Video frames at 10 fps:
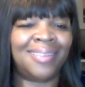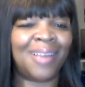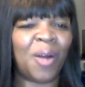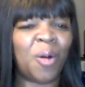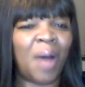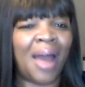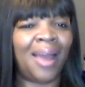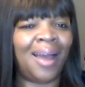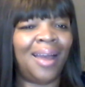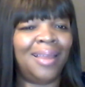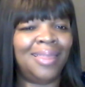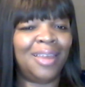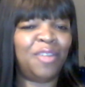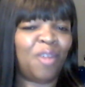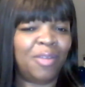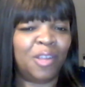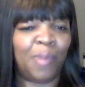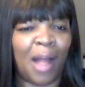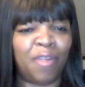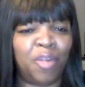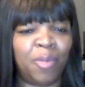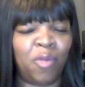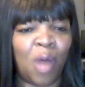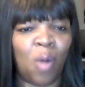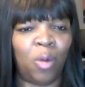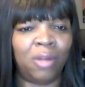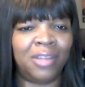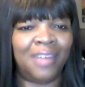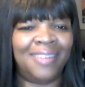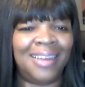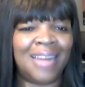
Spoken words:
So I live on this platform of Well World TV.